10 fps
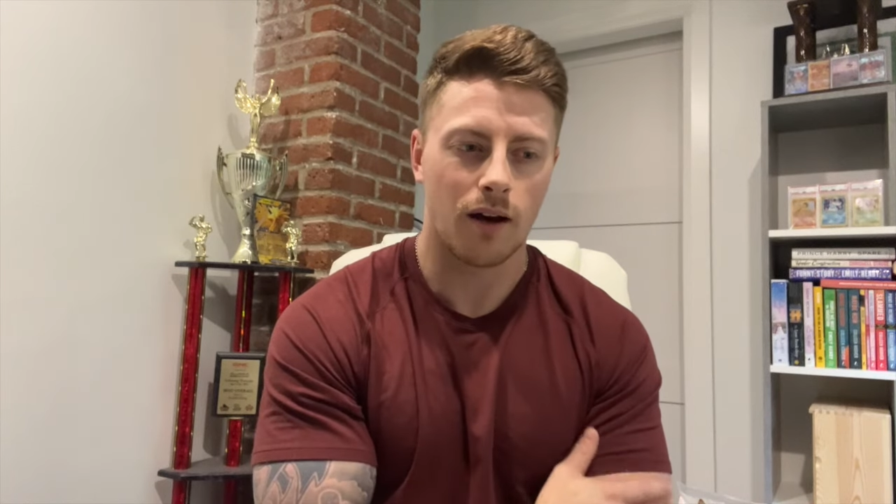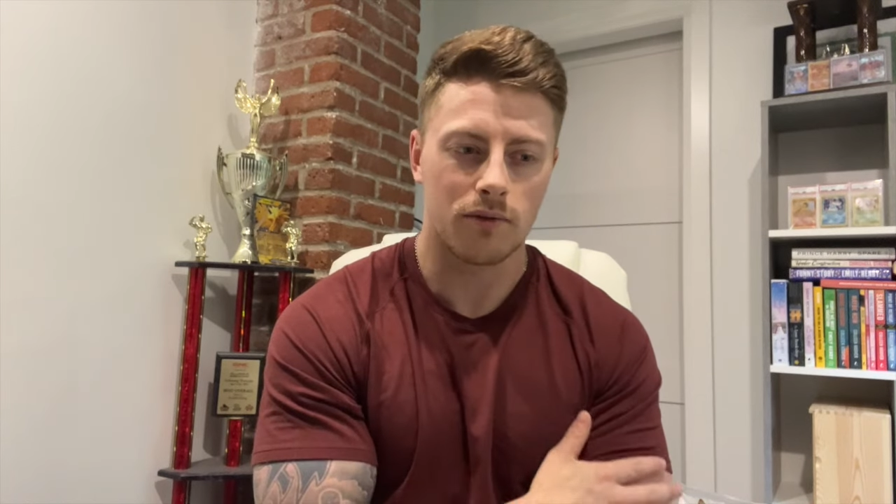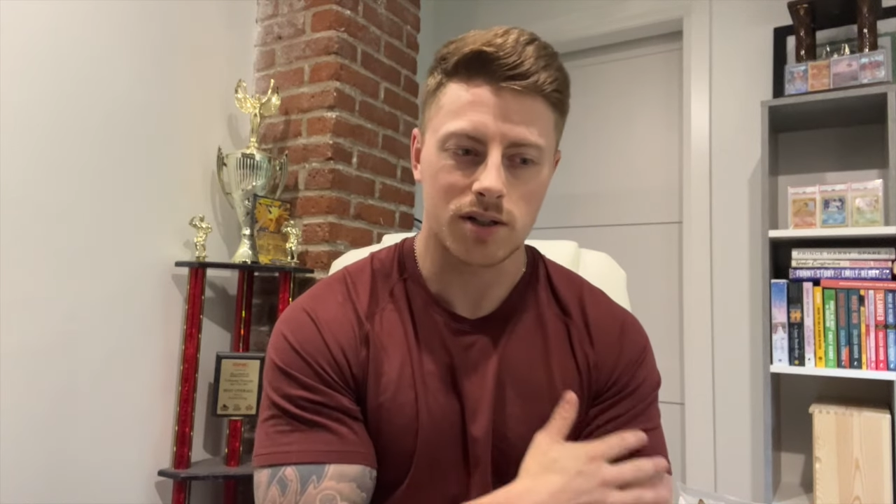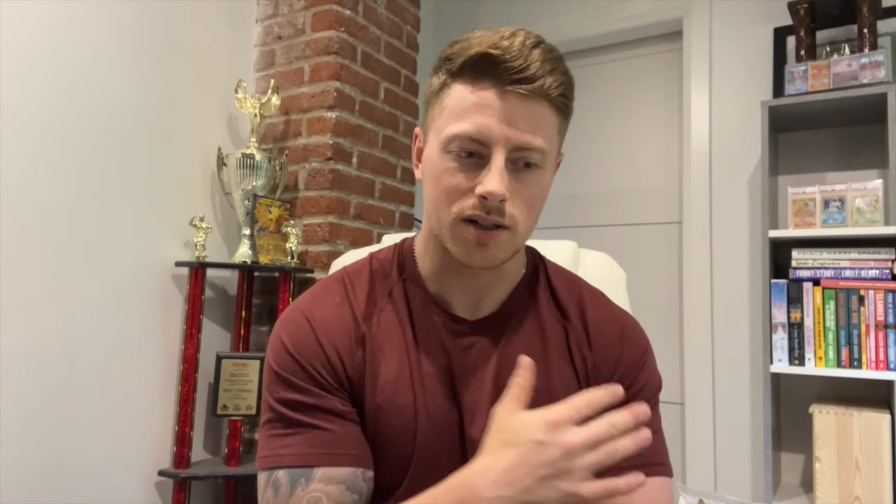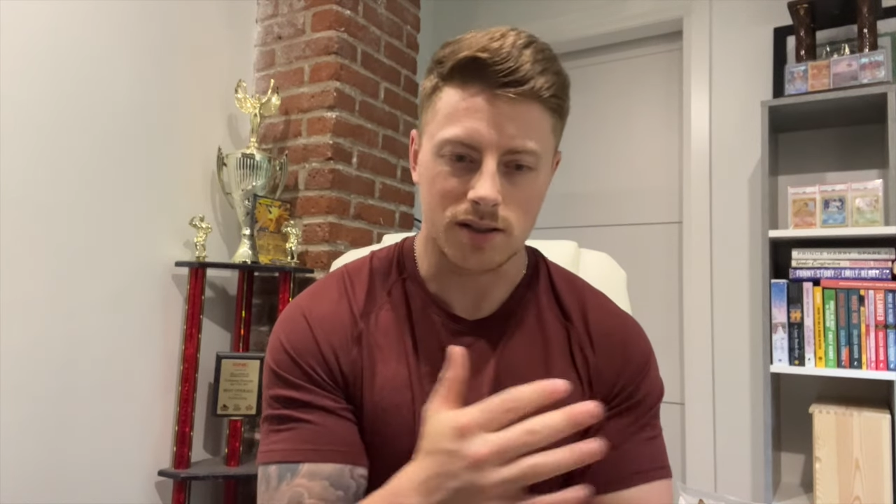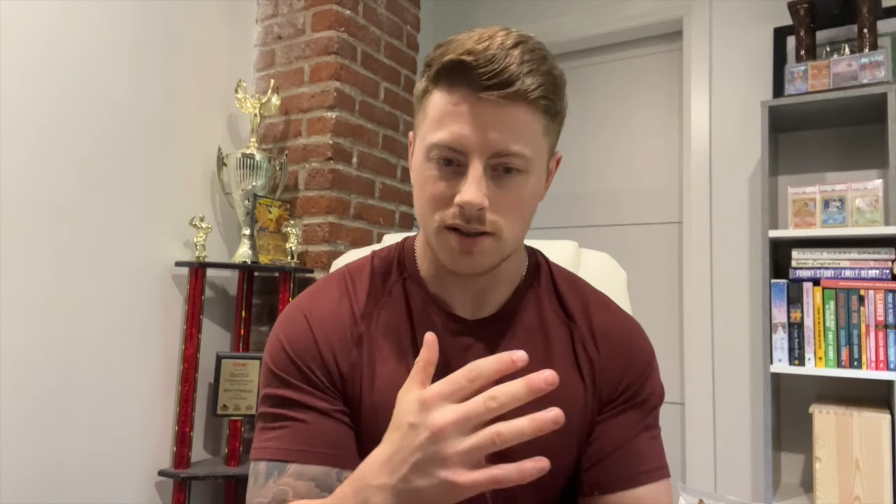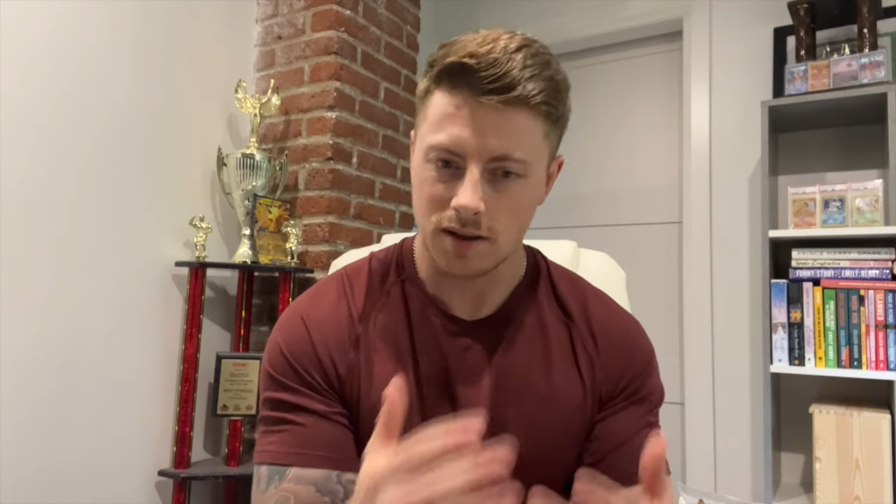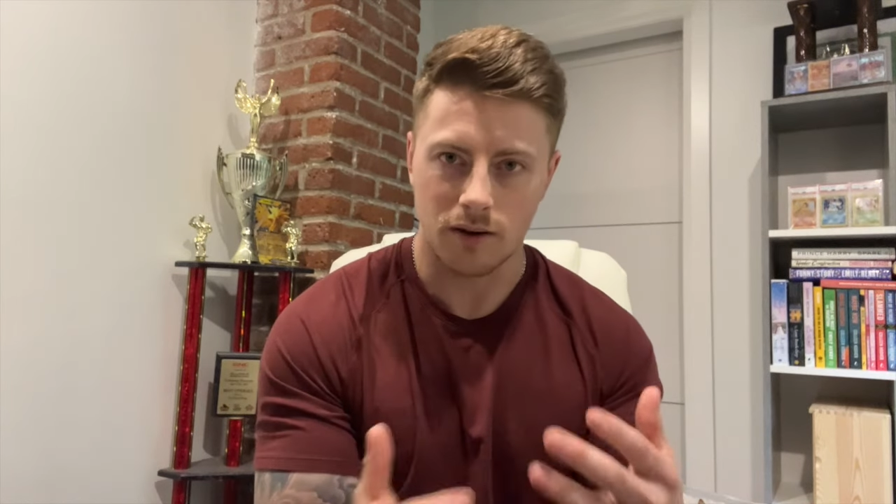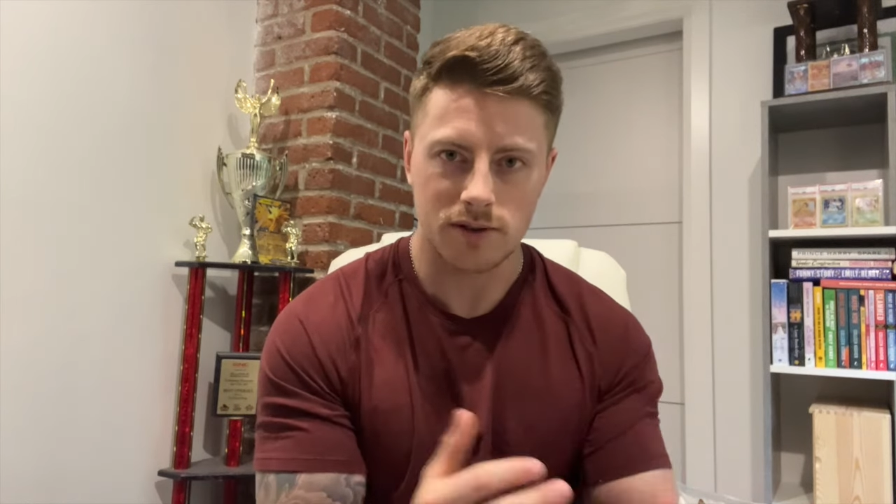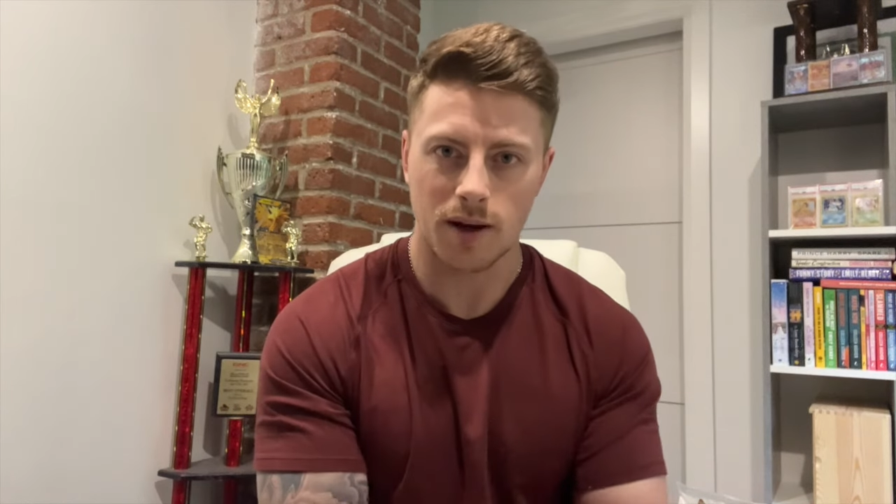which is,
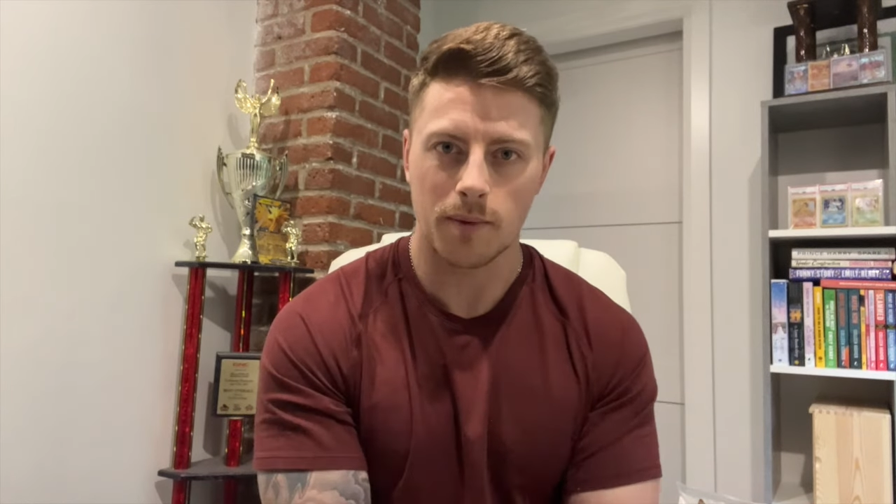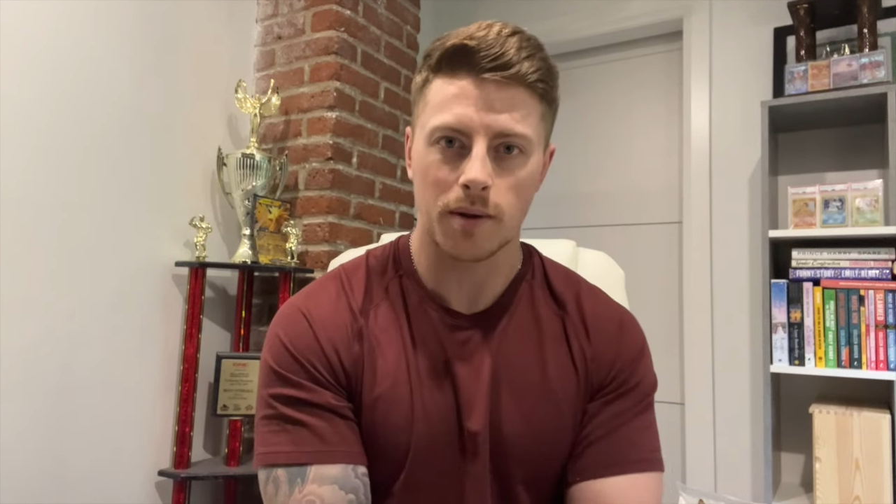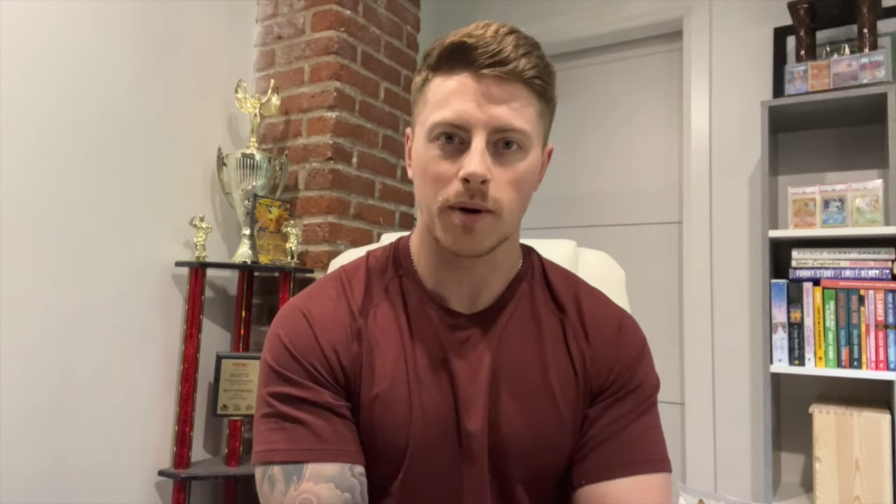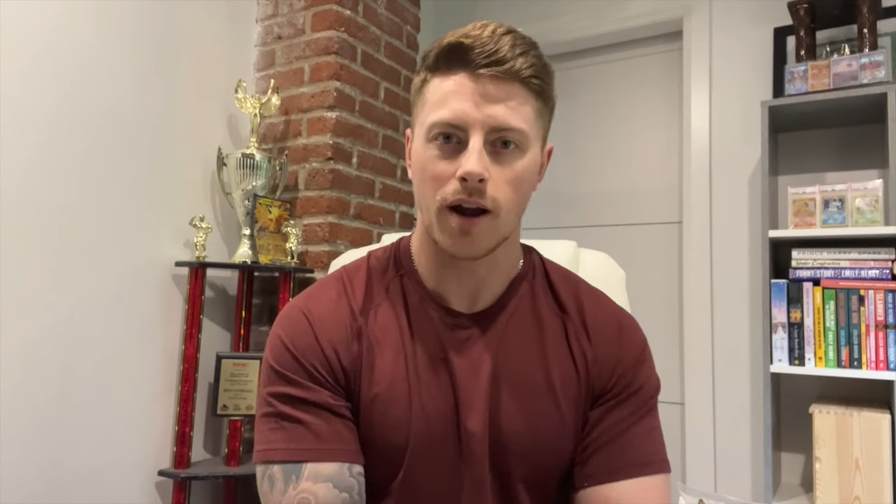you know, some of them are